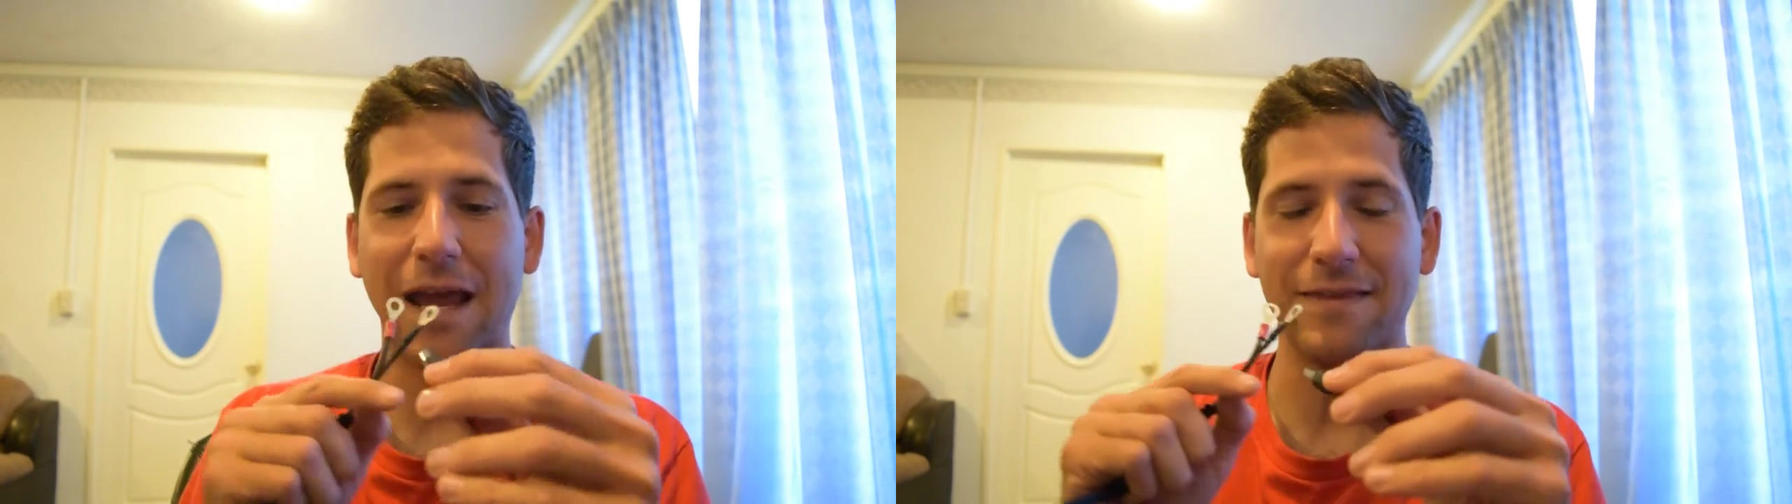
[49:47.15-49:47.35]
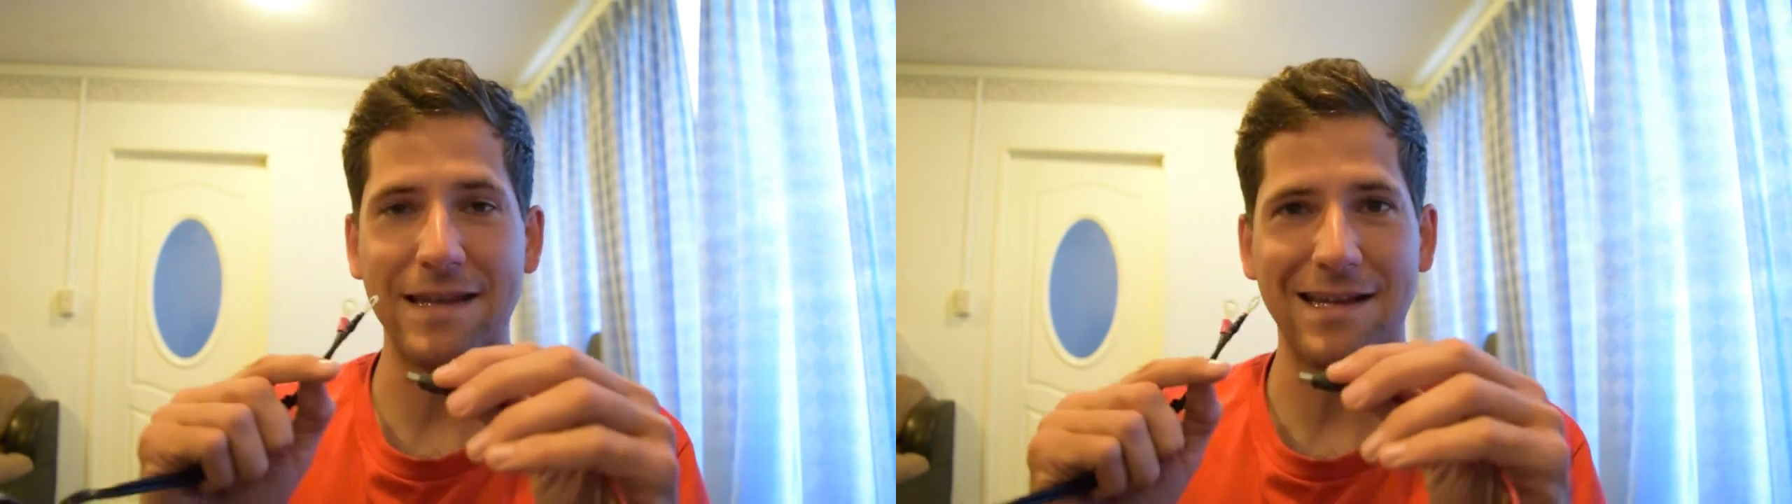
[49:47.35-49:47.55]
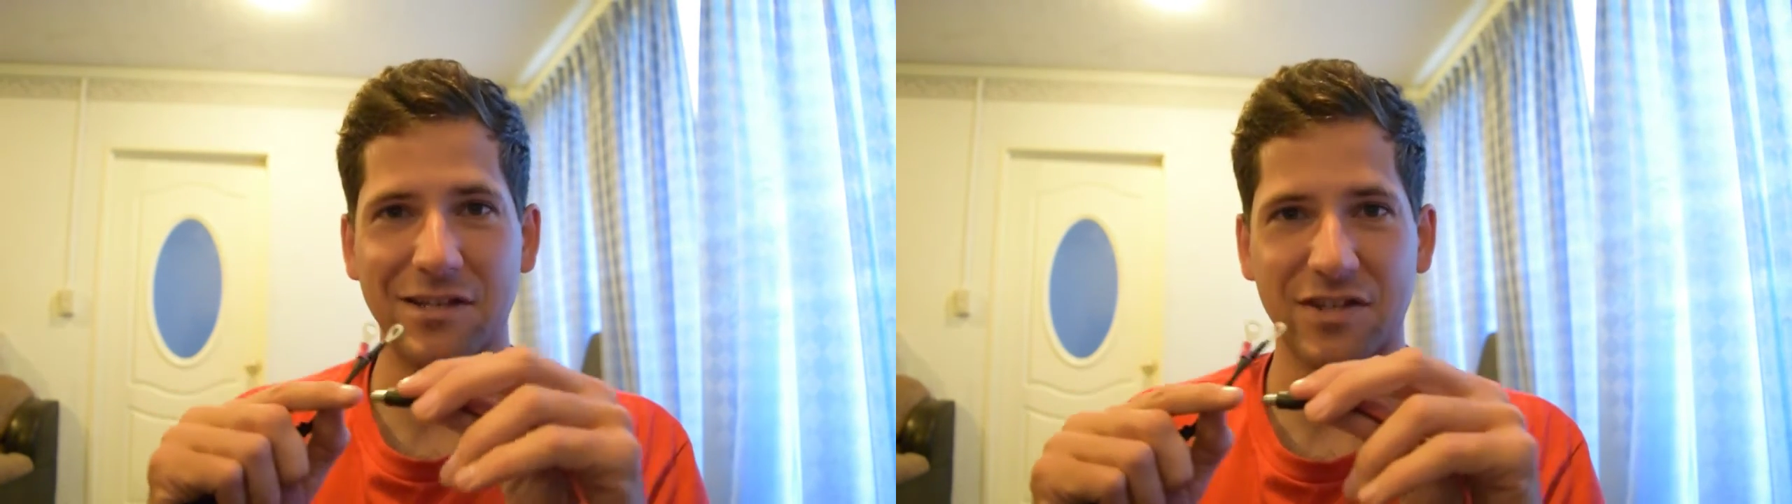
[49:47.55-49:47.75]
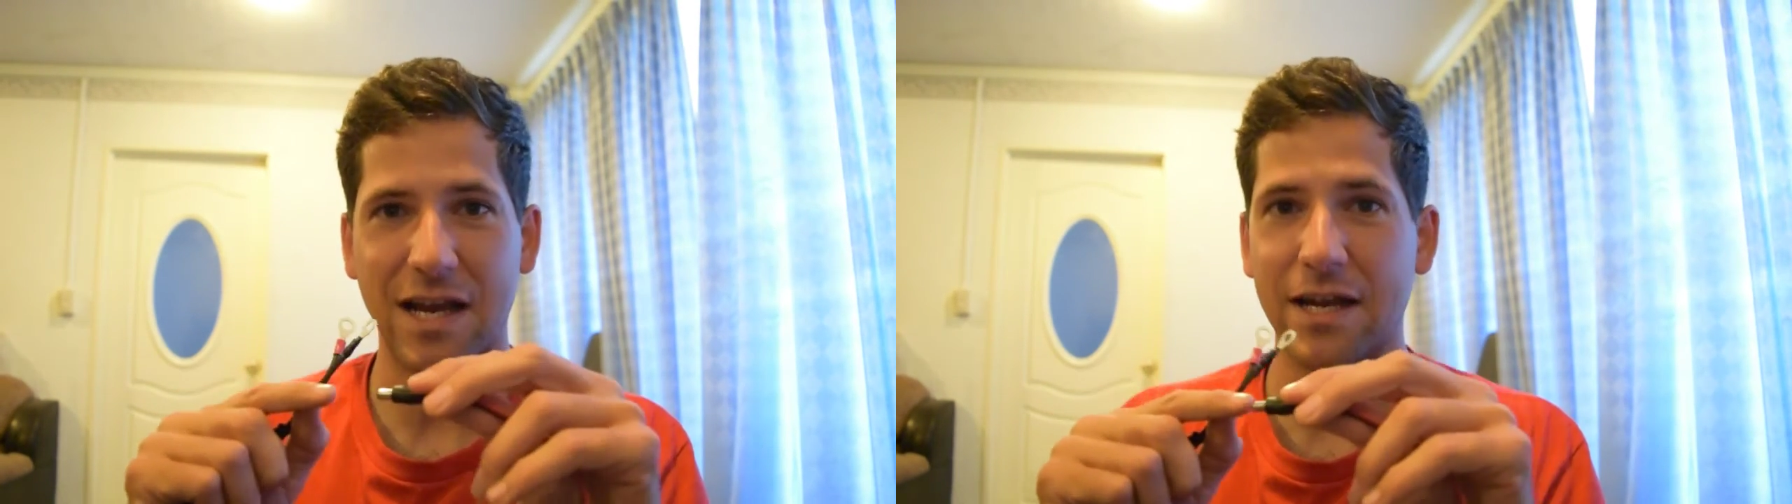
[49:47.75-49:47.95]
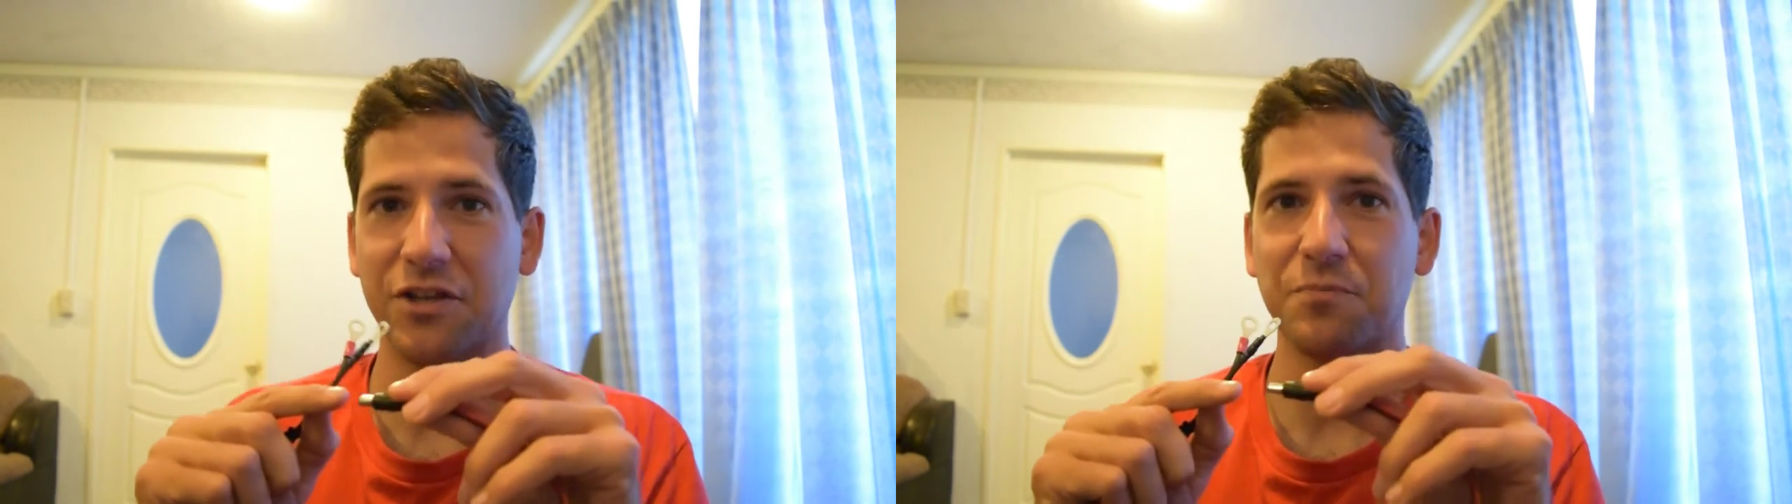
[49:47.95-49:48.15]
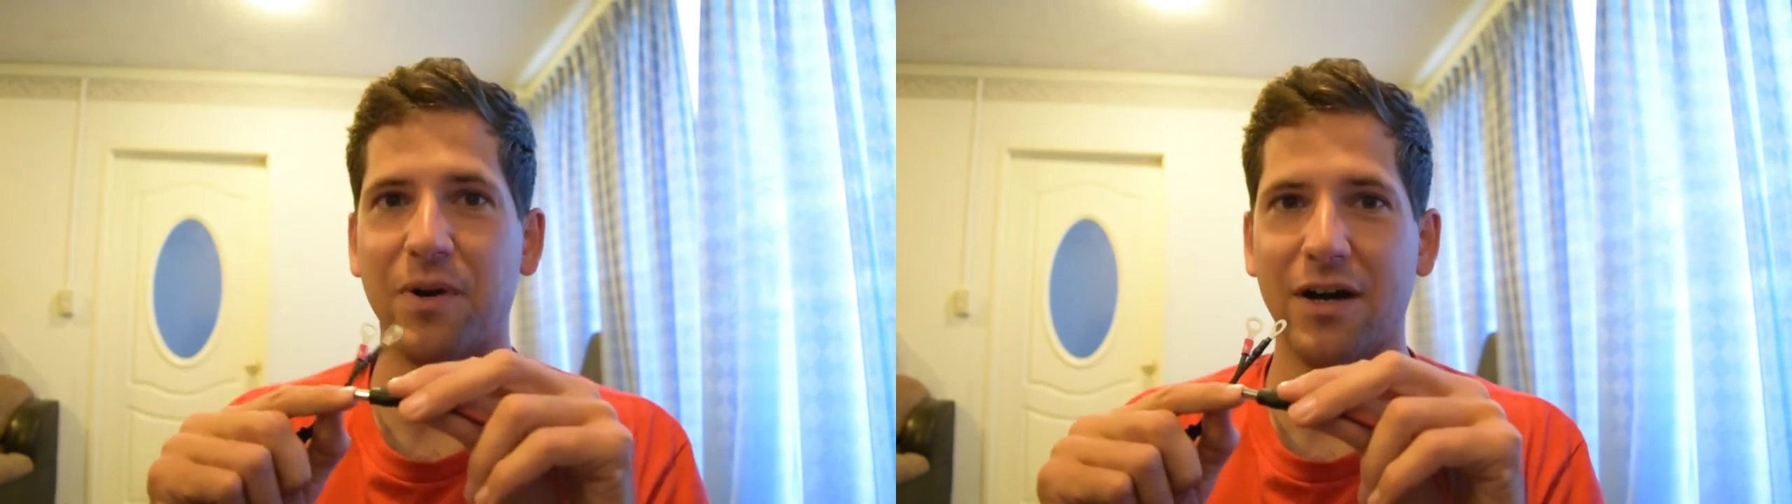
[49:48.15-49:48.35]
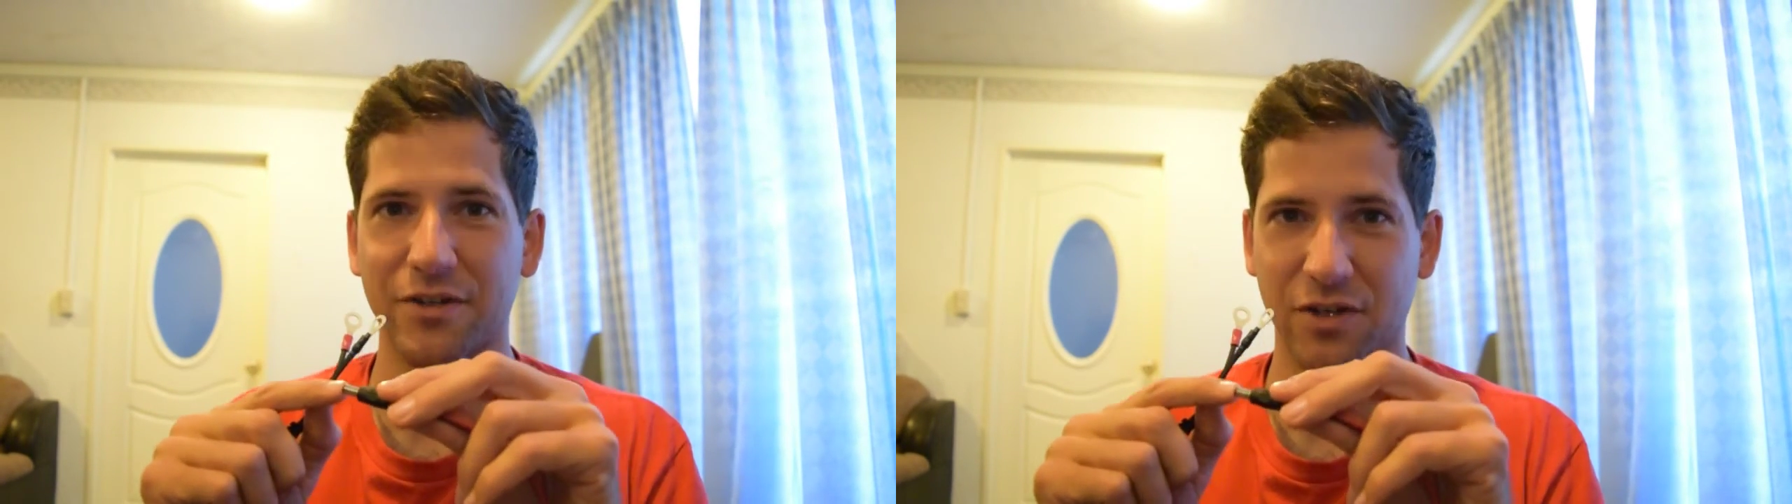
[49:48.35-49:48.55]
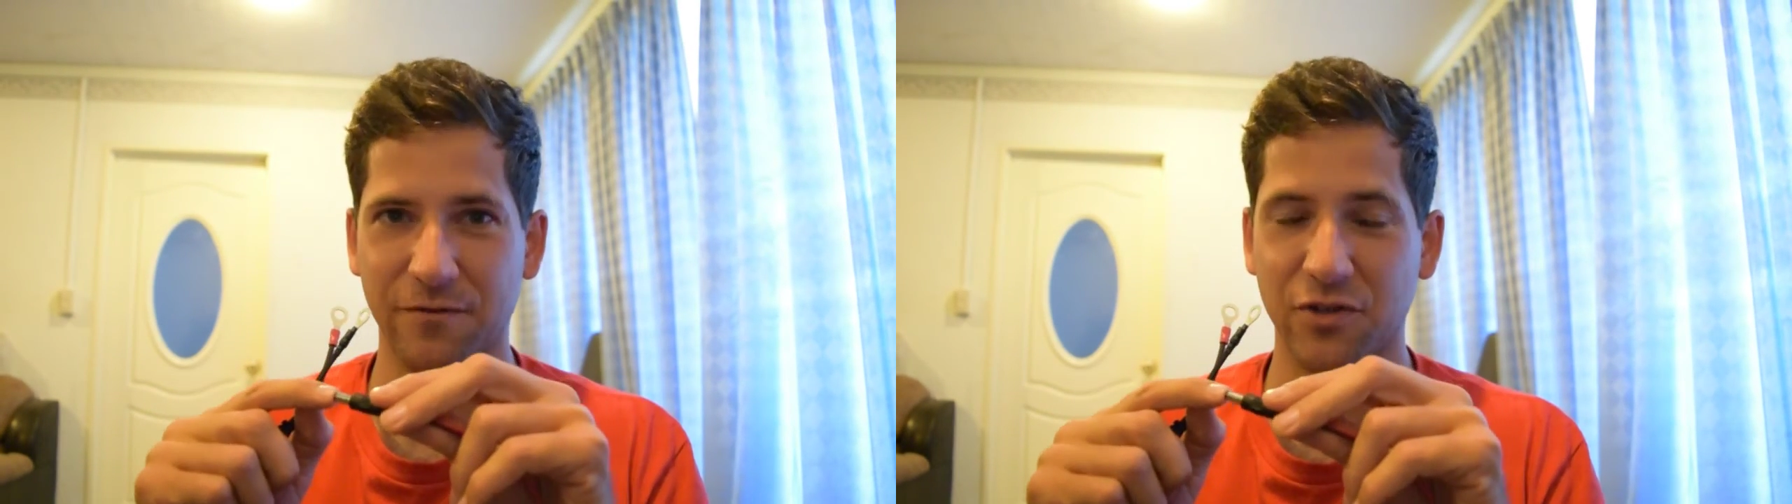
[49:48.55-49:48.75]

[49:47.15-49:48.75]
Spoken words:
and the inside is positive.